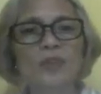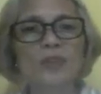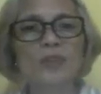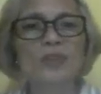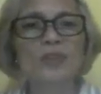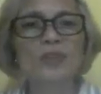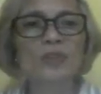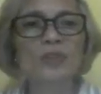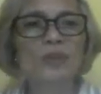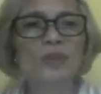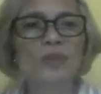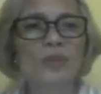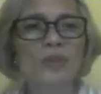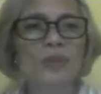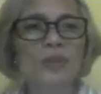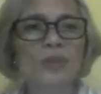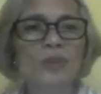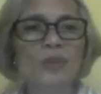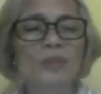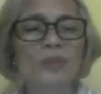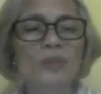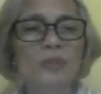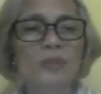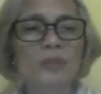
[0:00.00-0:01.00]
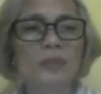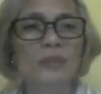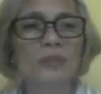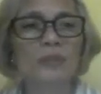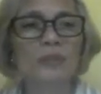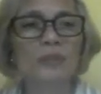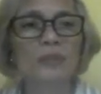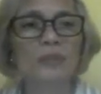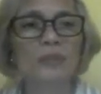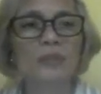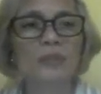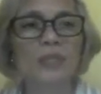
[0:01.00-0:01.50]
so
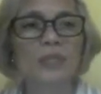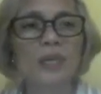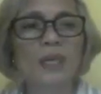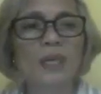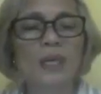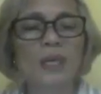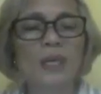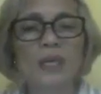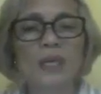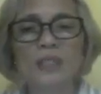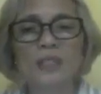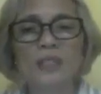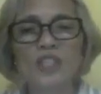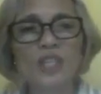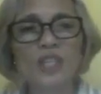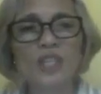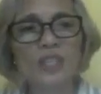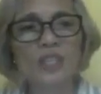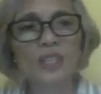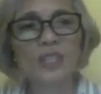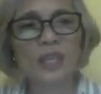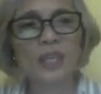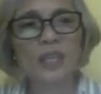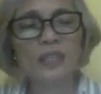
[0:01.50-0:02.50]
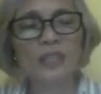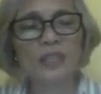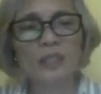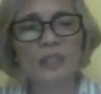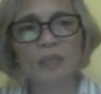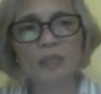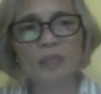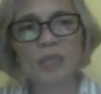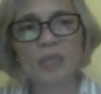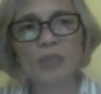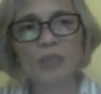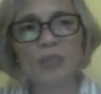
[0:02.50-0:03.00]
the change in
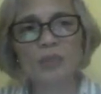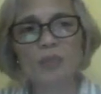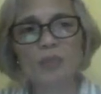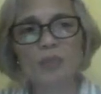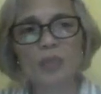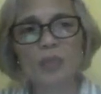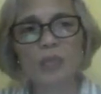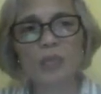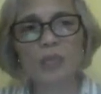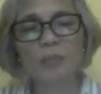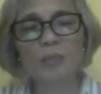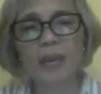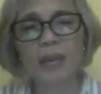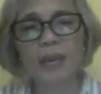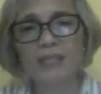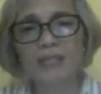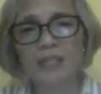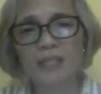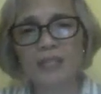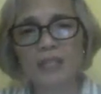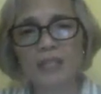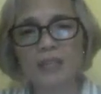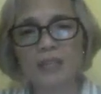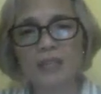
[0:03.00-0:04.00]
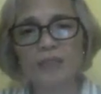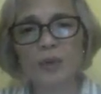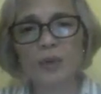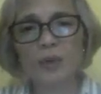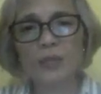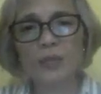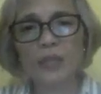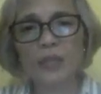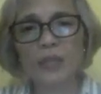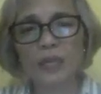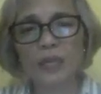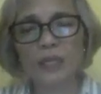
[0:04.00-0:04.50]
enthalpy could be positive
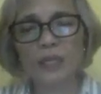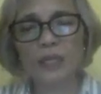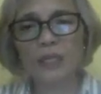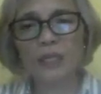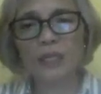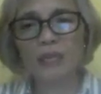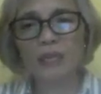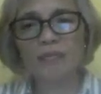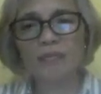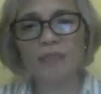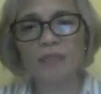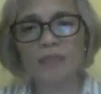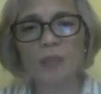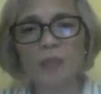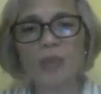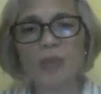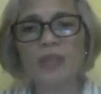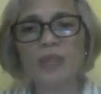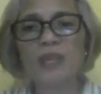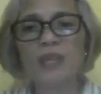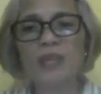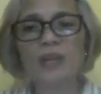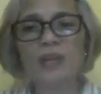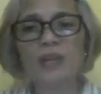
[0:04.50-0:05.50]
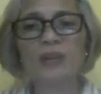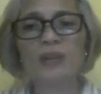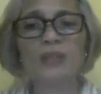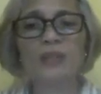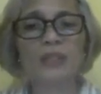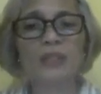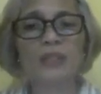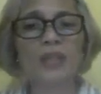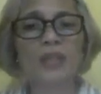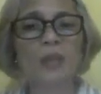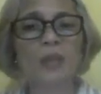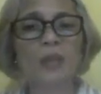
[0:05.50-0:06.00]
or negative depending on the
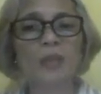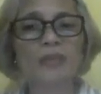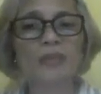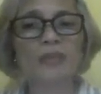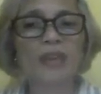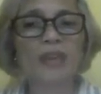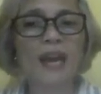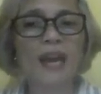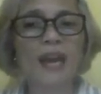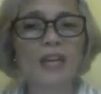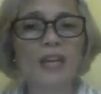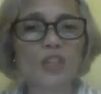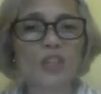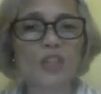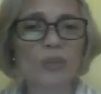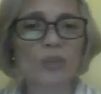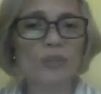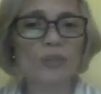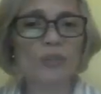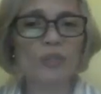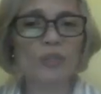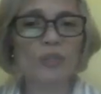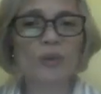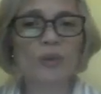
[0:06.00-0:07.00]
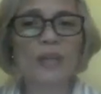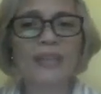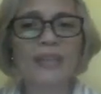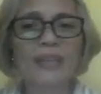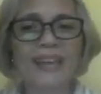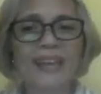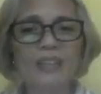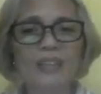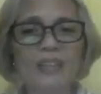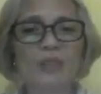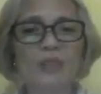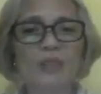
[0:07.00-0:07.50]
type of reaction. So an
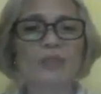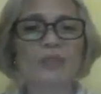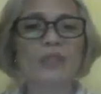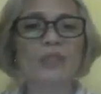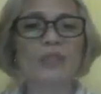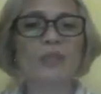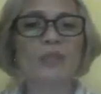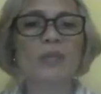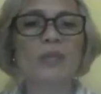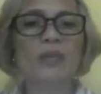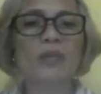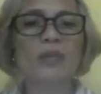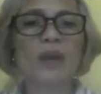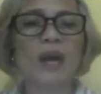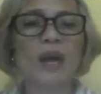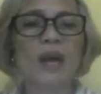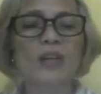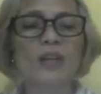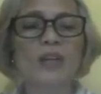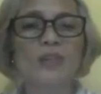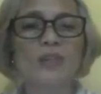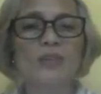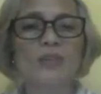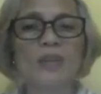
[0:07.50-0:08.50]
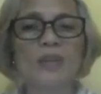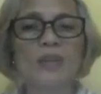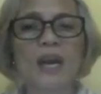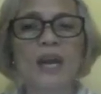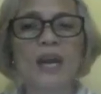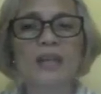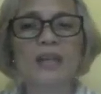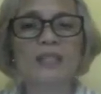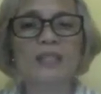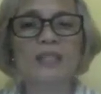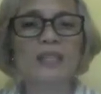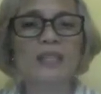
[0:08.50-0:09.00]
exothermic reaction
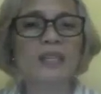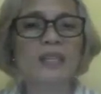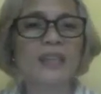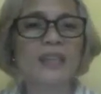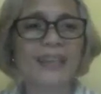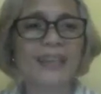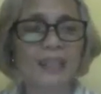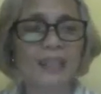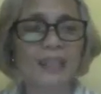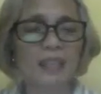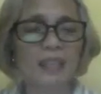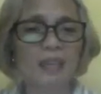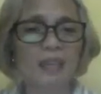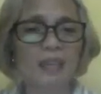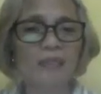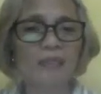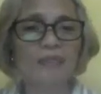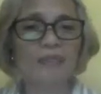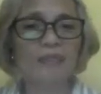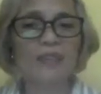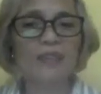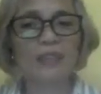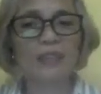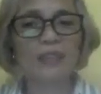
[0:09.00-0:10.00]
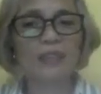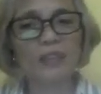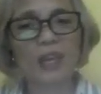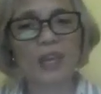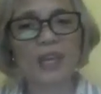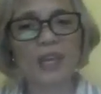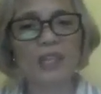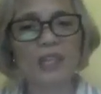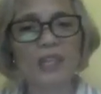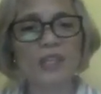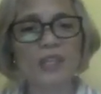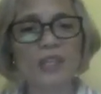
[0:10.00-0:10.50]
has a negative delta
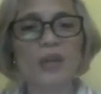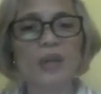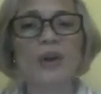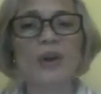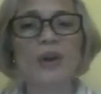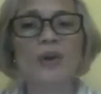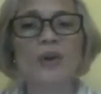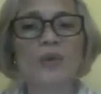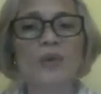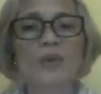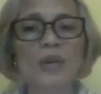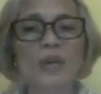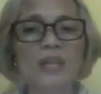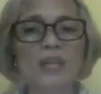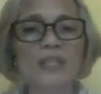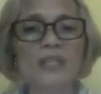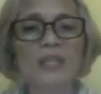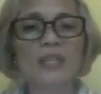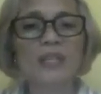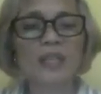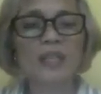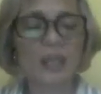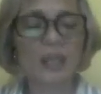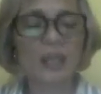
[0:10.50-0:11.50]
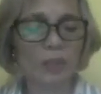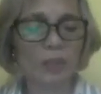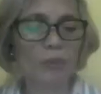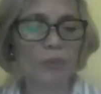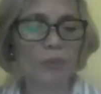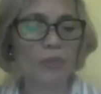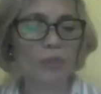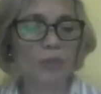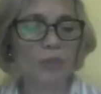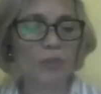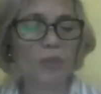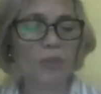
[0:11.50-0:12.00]
H, whereas an
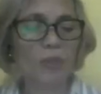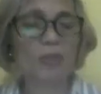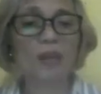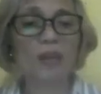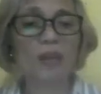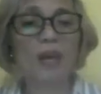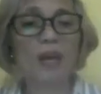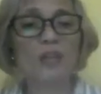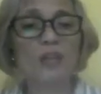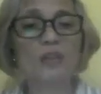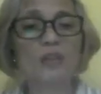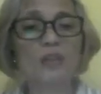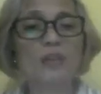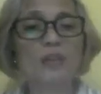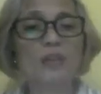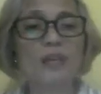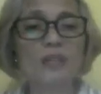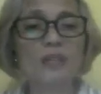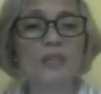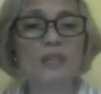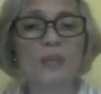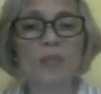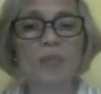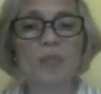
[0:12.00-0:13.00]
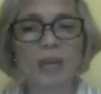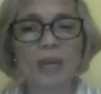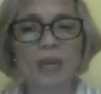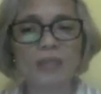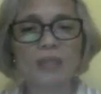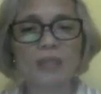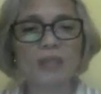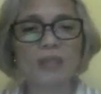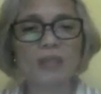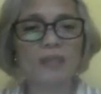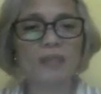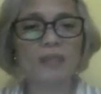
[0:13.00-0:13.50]
endothermic reaction has a
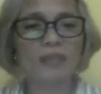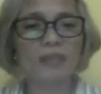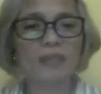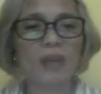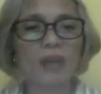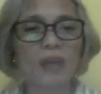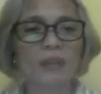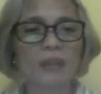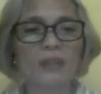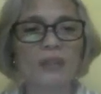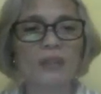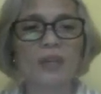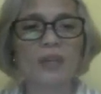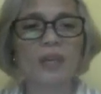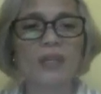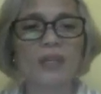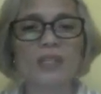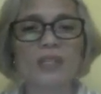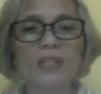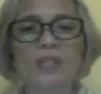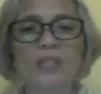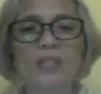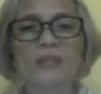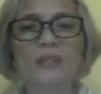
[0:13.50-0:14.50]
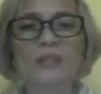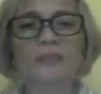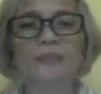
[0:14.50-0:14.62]
positive delta H.